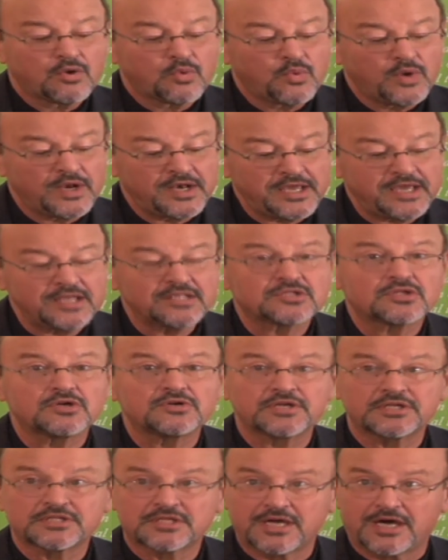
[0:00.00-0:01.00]
We need to
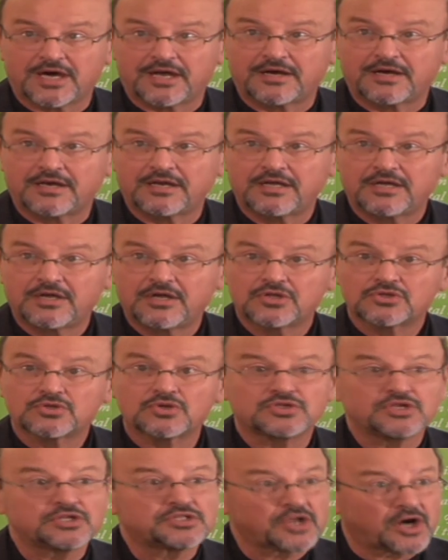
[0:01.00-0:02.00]
return to
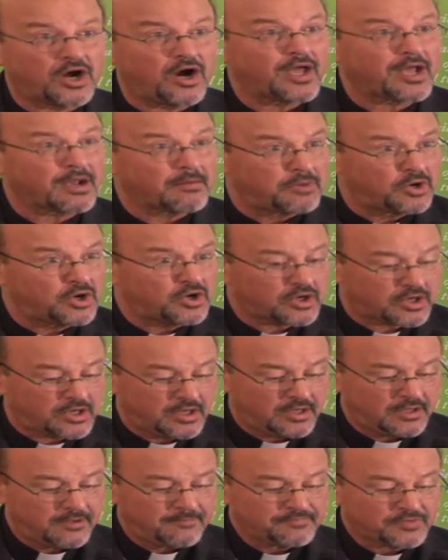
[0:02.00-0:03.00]
the drawing book
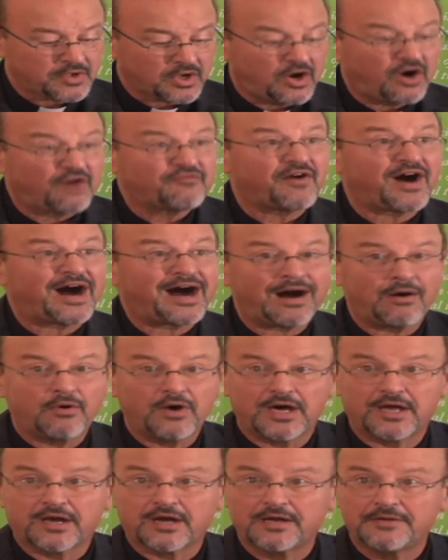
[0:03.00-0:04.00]
of
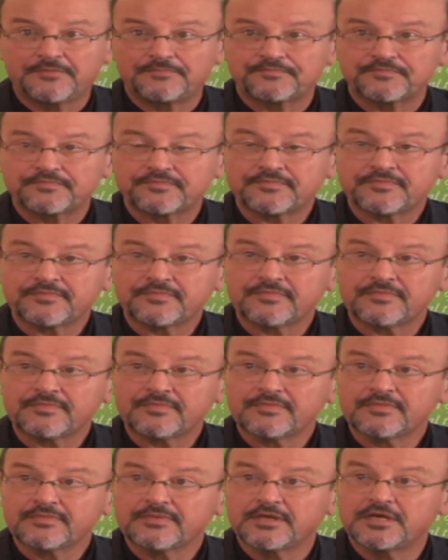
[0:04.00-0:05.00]
our
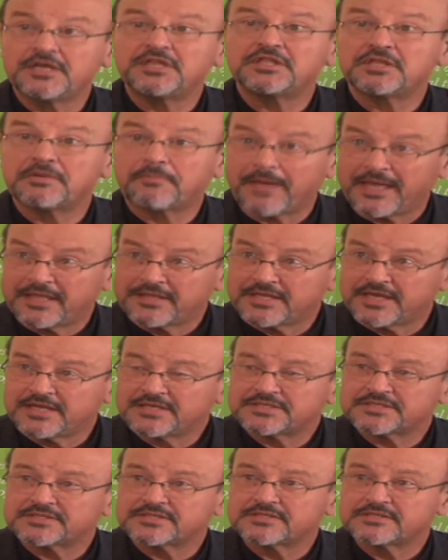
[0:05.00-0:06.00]

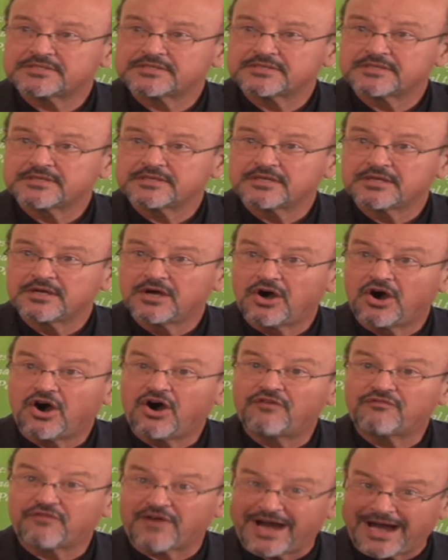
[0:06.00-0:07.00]
independence,
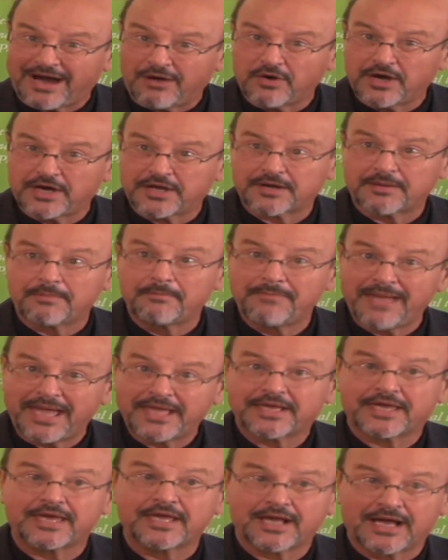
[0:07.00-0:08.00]
of our
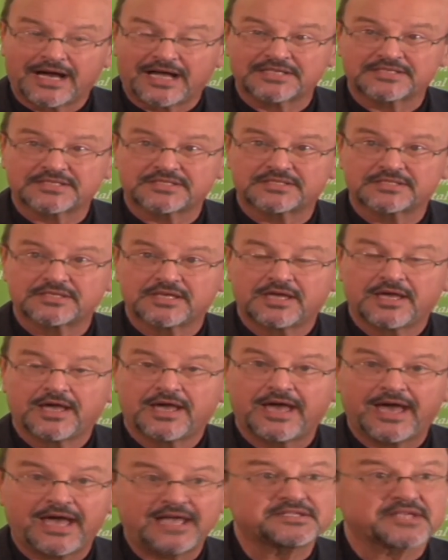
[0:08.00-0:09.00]
making us
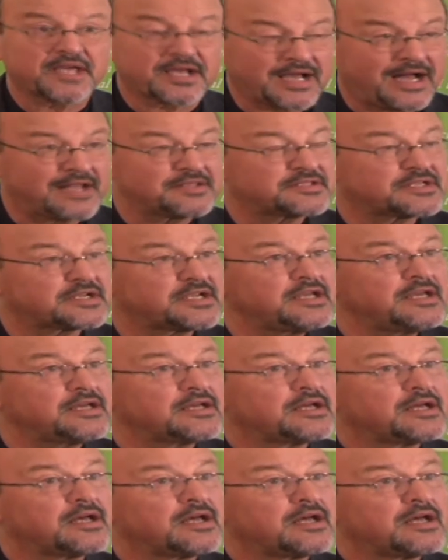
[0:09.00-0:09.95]
as a country,